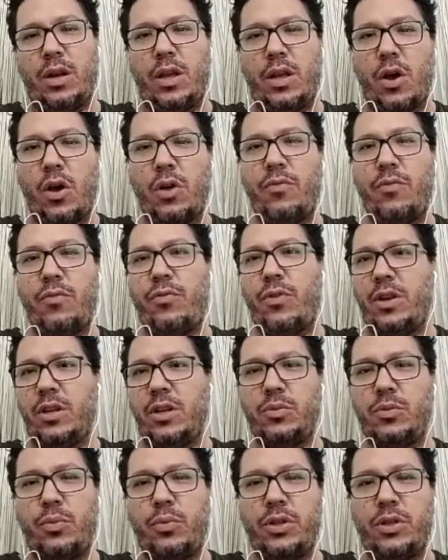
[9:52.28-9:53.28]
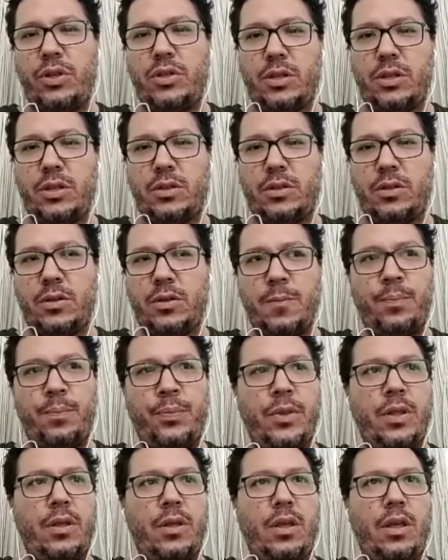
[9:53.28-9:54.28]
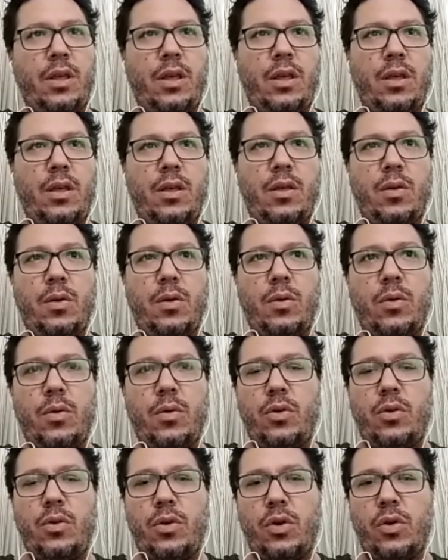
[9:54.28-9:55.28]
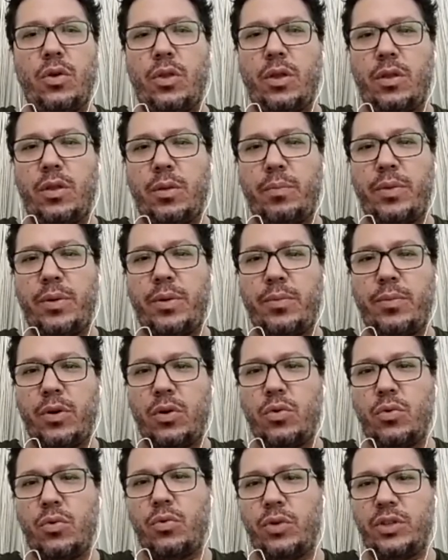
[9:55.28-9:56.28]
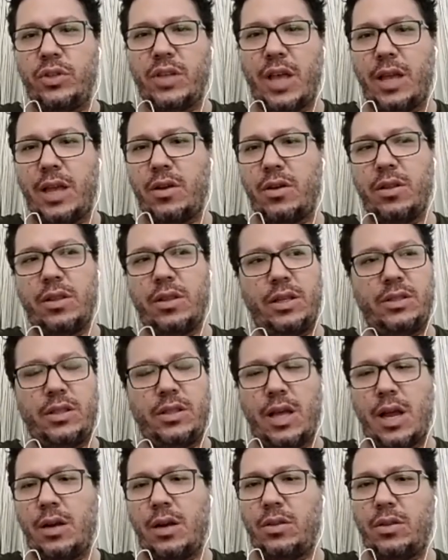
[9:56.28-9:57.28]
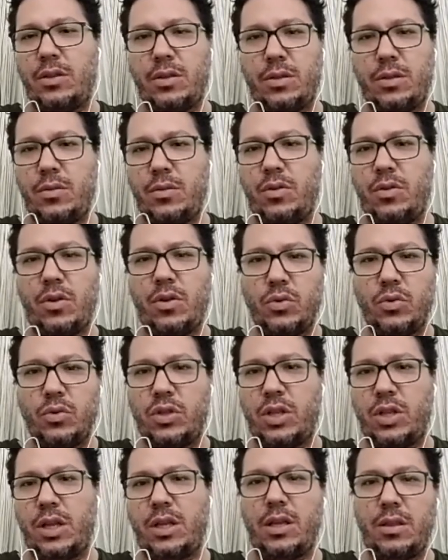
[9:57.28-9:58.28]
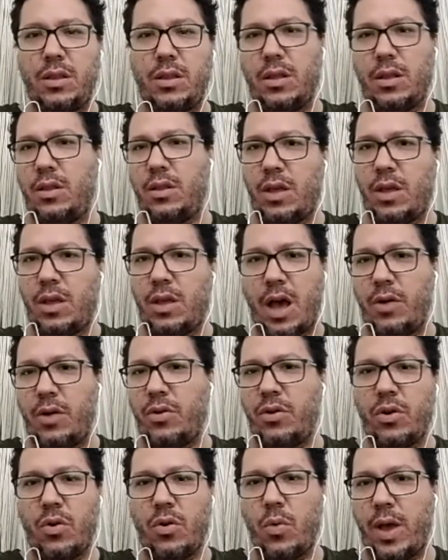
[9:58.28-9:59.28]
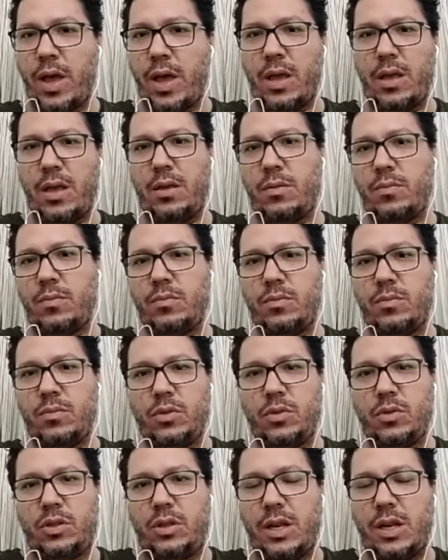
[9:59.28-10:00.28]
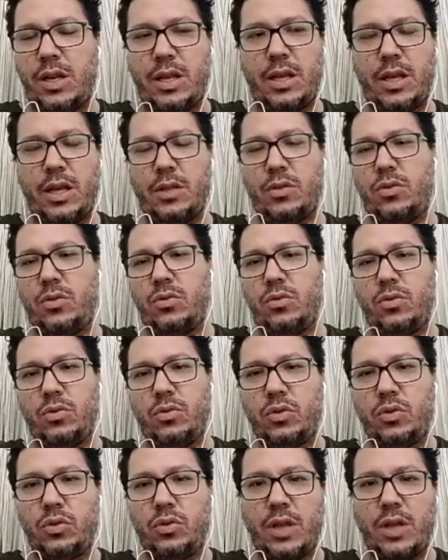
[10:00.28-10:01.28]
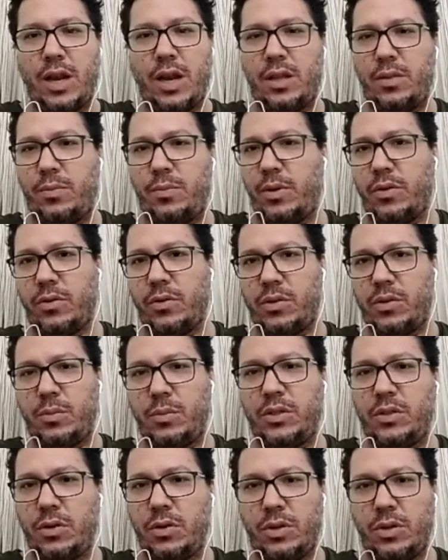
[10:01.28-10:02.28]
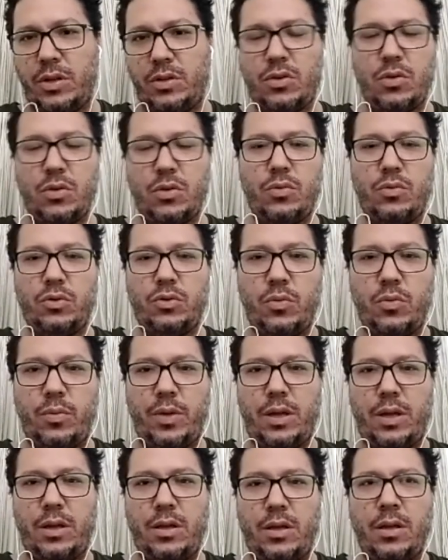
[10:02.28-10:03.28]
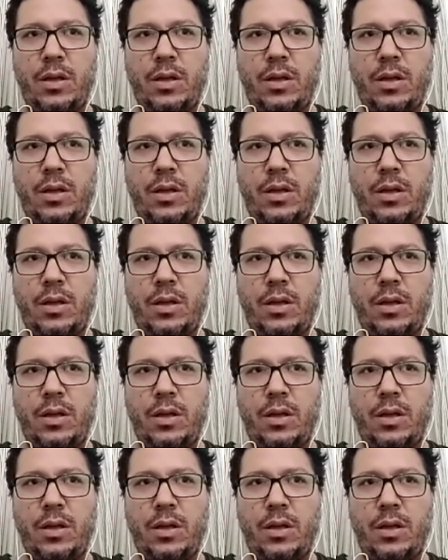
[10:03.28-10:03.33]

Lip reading: unfinished bridges you know, the people who recycle, they start, you know, taking the iron away, stealing it to sell it because the misery is so big.